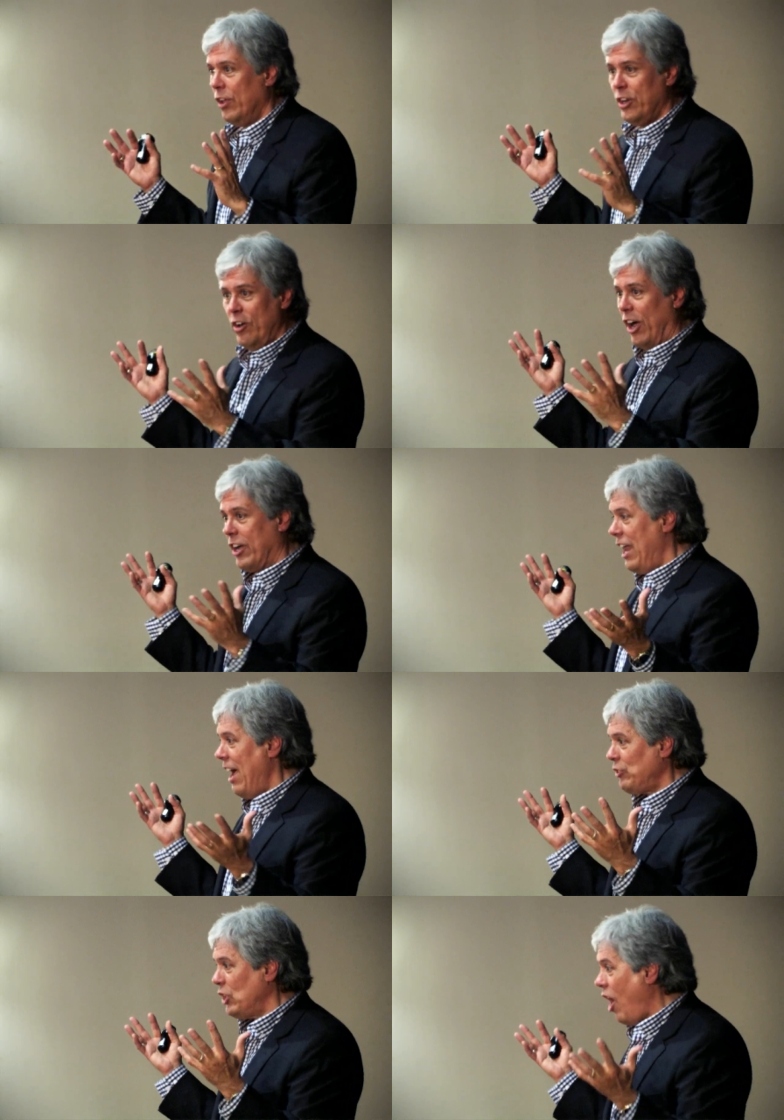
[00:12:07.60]
you're not going to
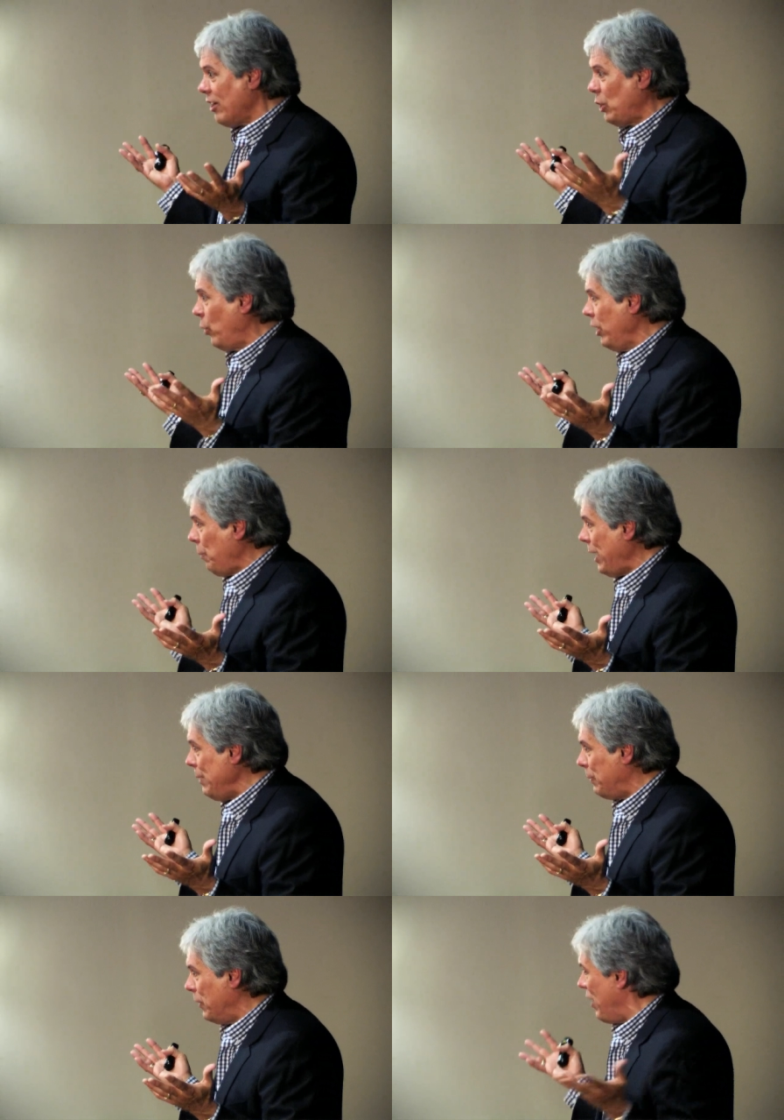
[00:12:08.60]
have to talk to real
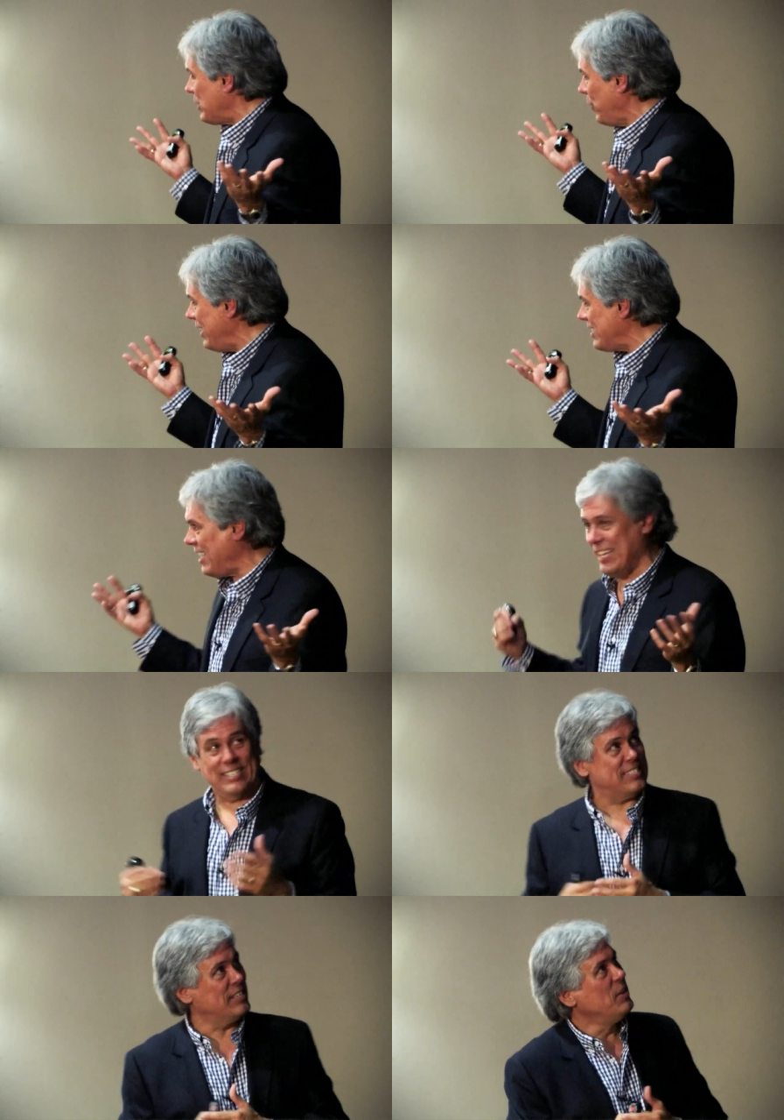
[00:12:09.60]
people. That's what it
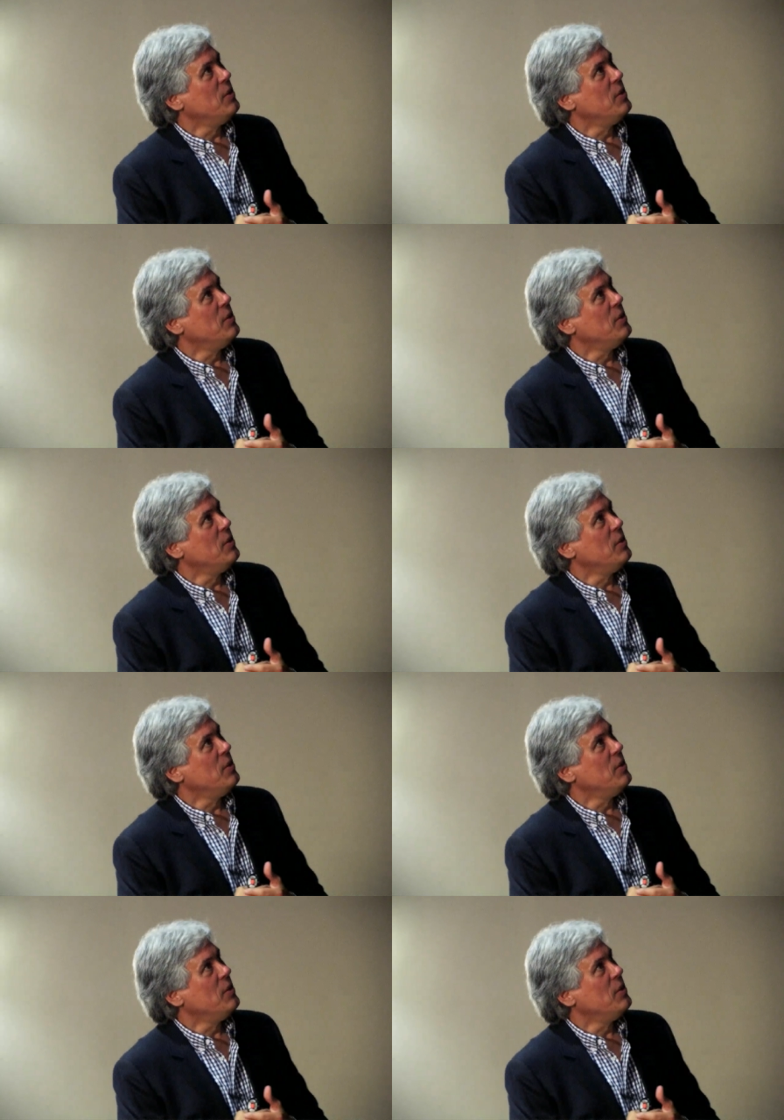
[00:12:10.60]
says.